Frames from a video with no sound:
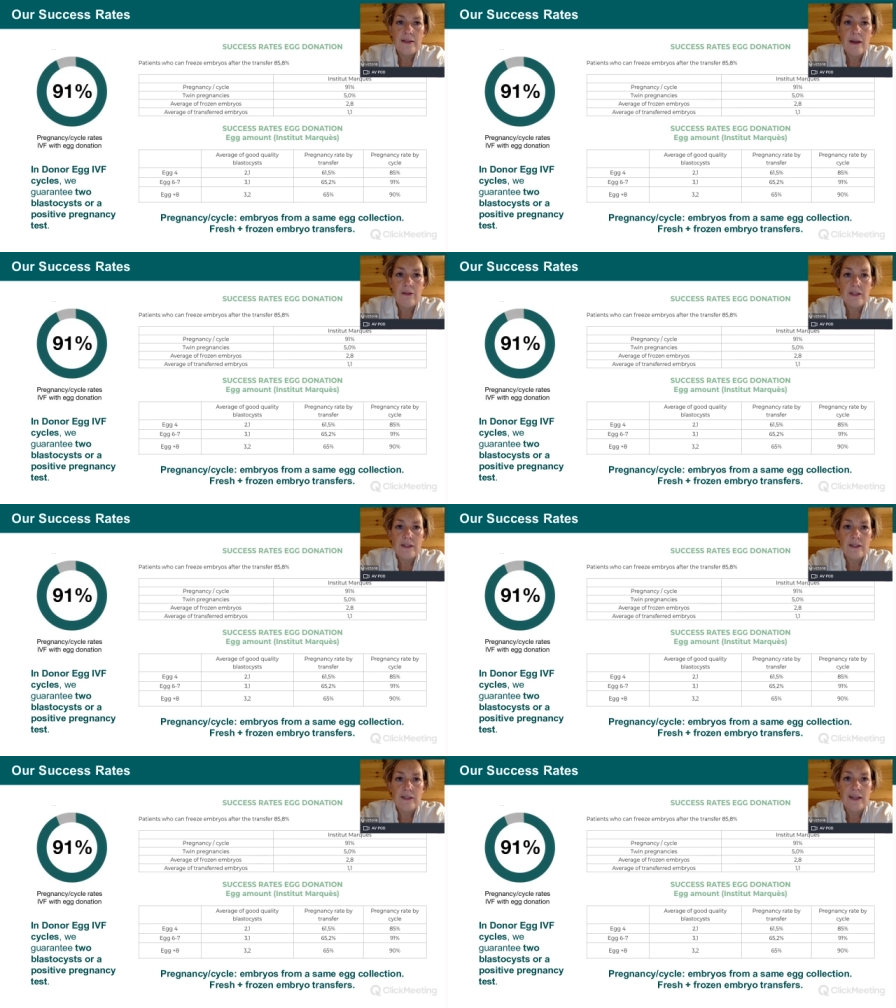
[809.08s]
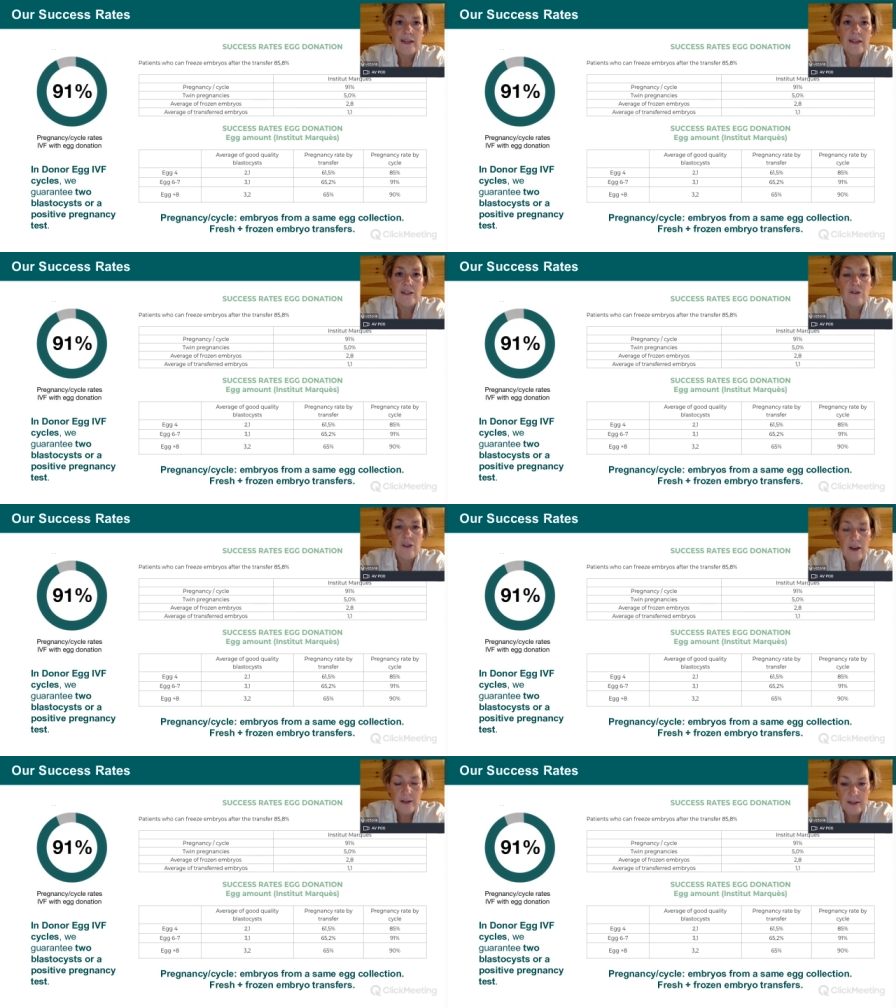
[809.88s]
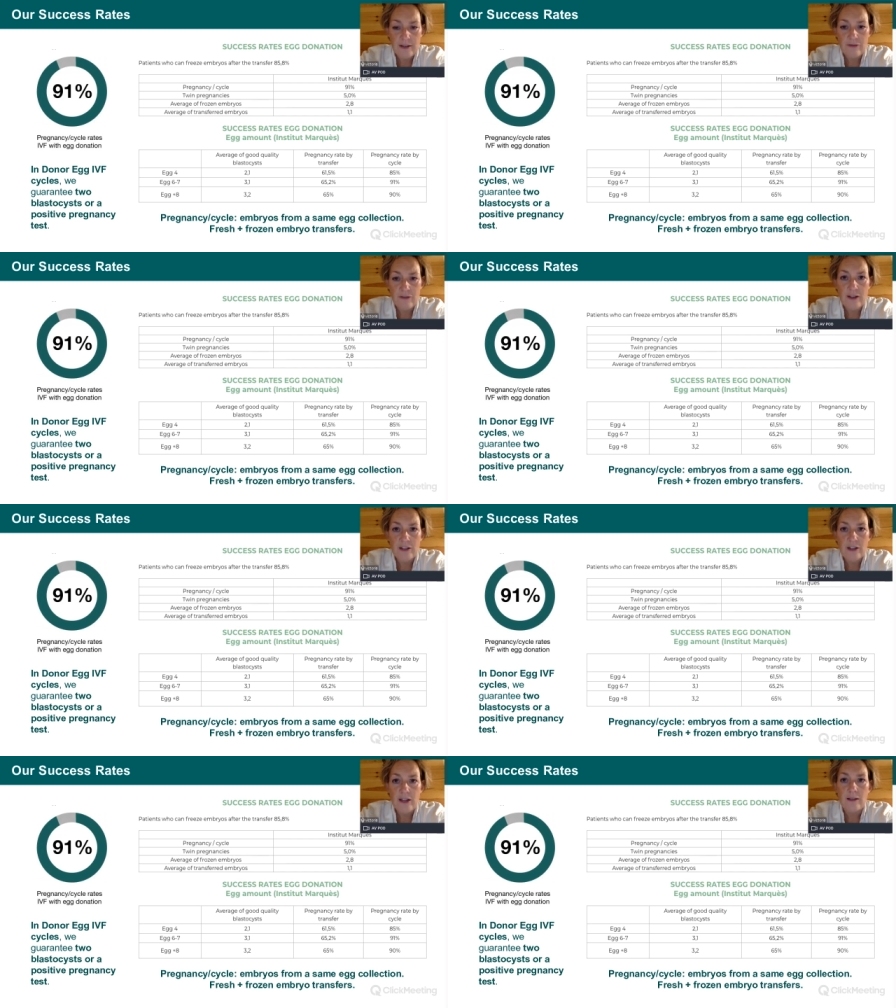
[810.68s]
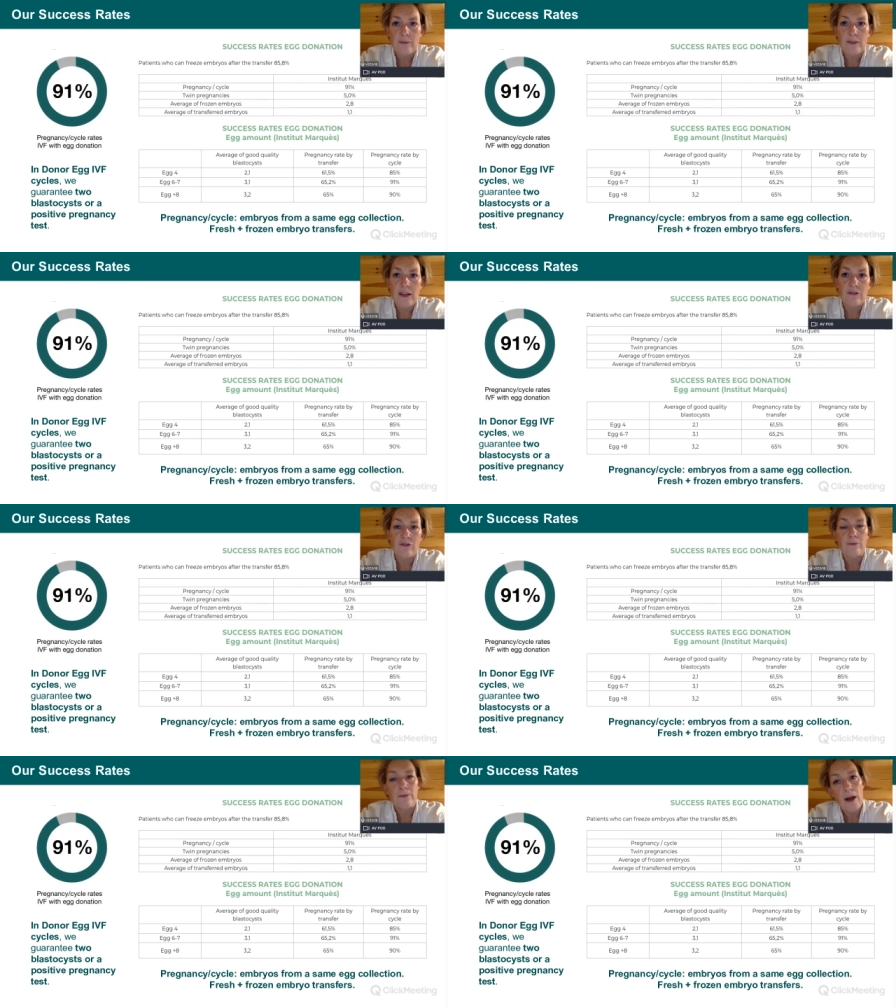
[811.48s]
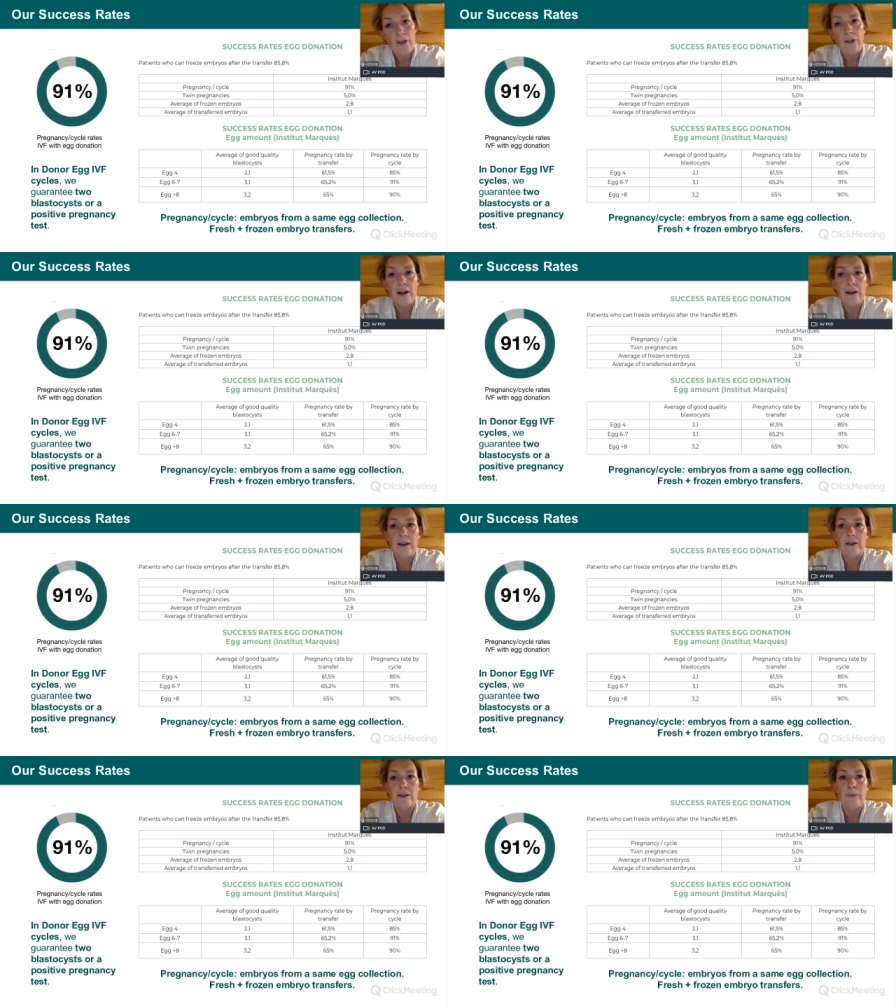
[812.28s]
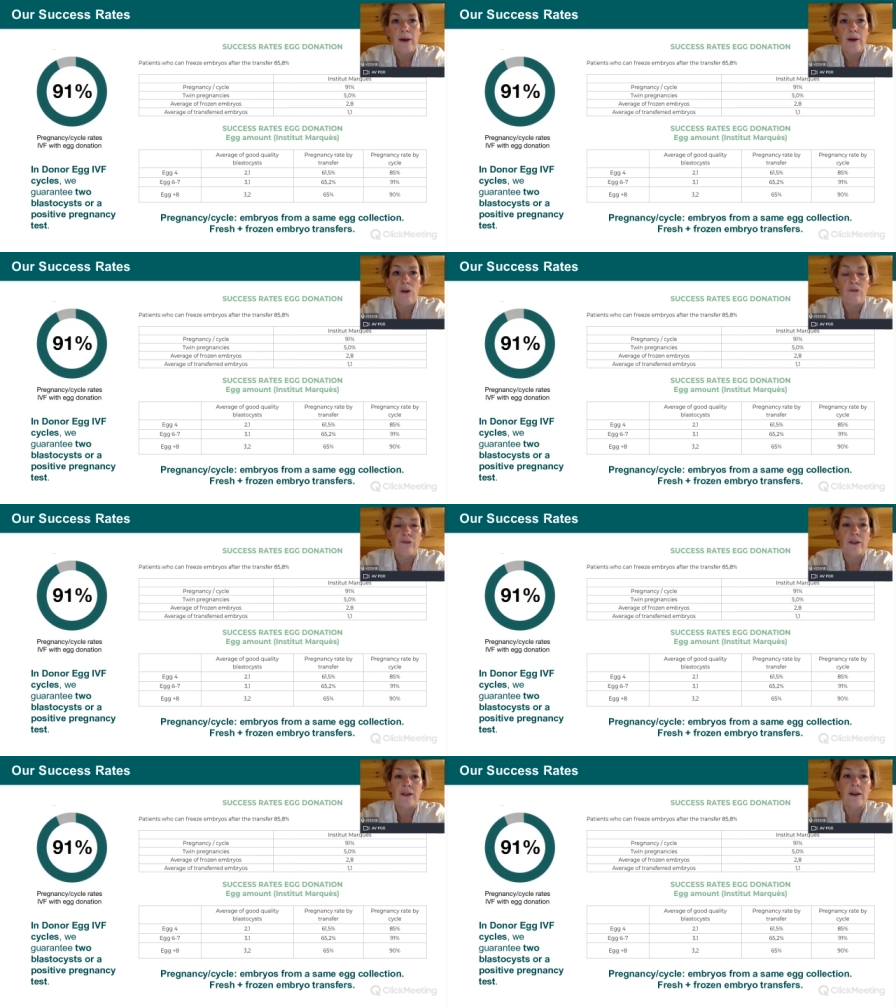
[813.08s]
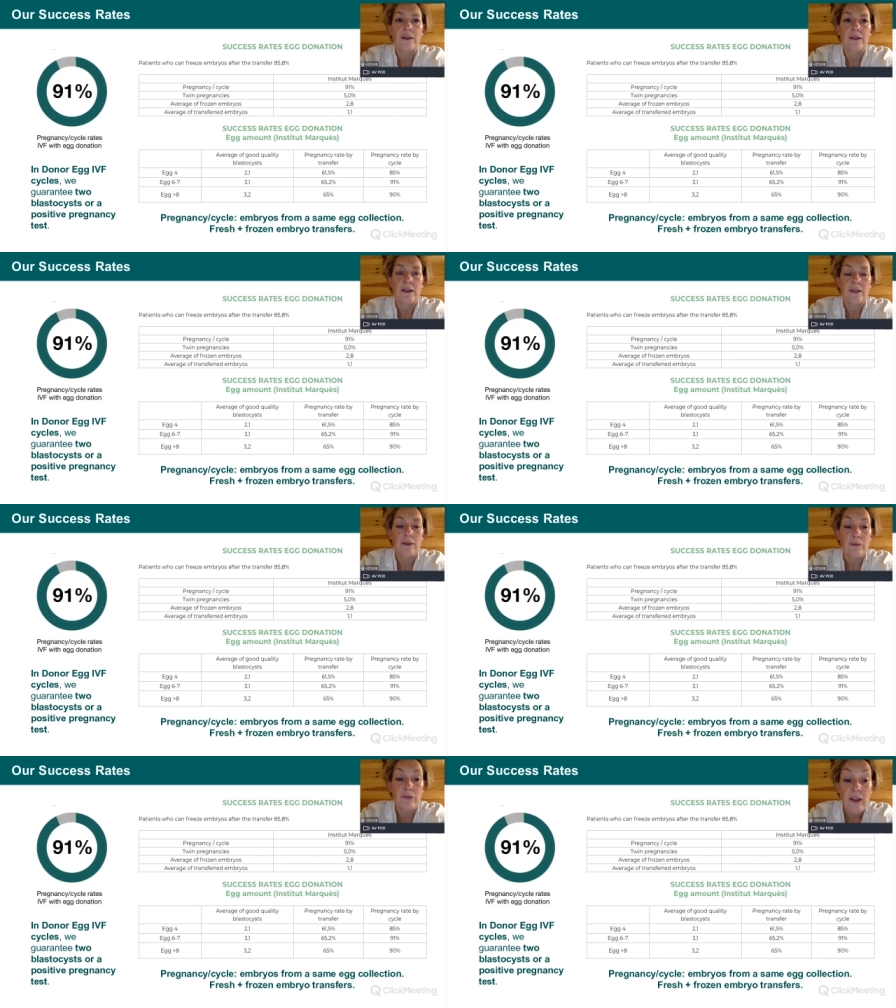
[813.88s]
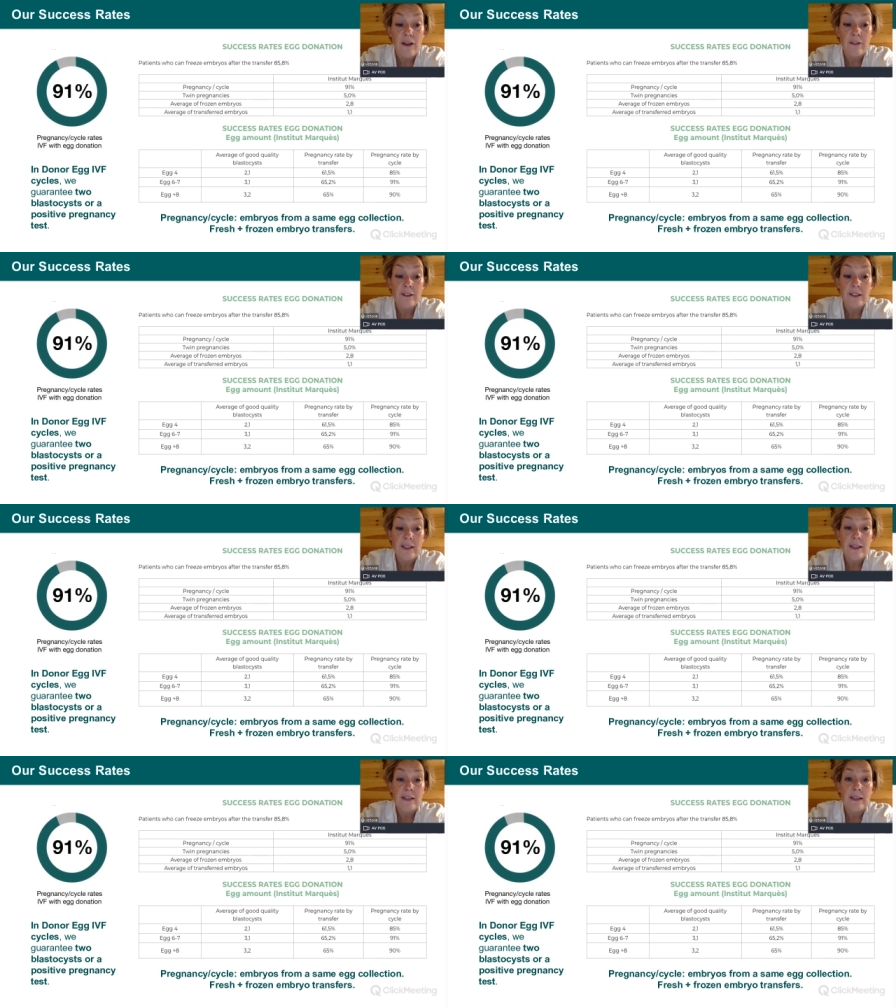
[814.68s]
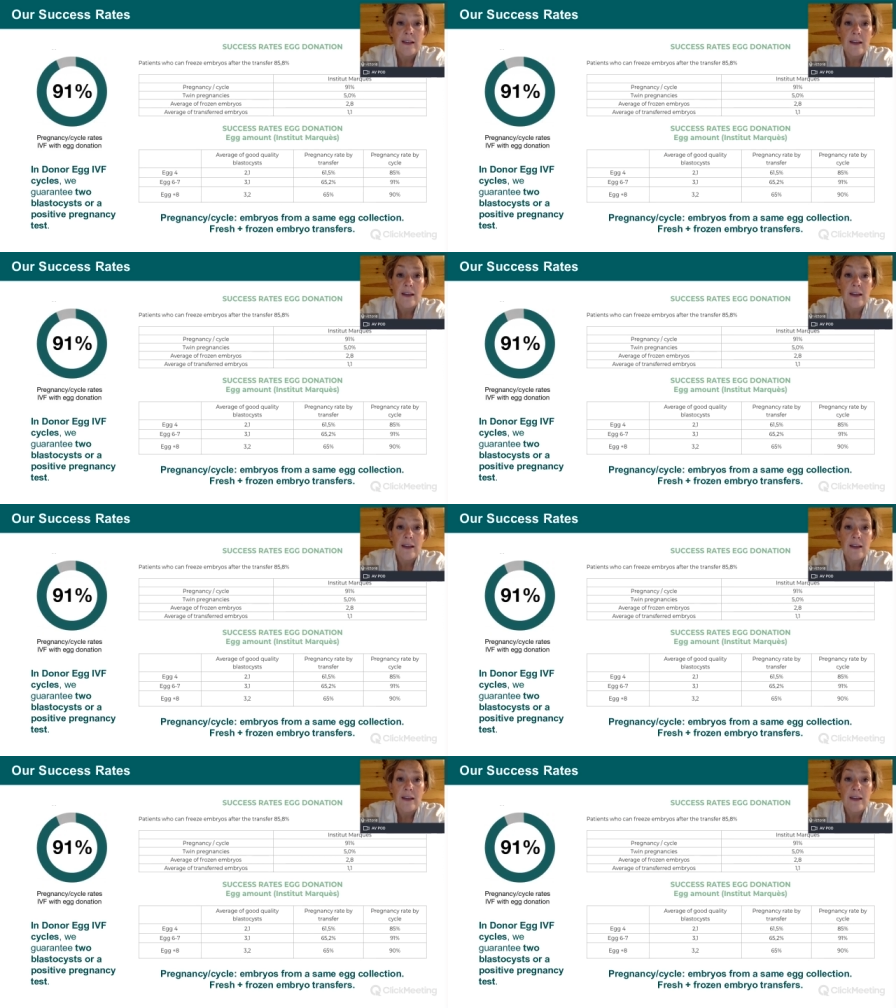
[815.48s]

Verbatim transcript: Nowadays, clinics try to differentiate themselves from other clinics by offering a certain number of guarantees,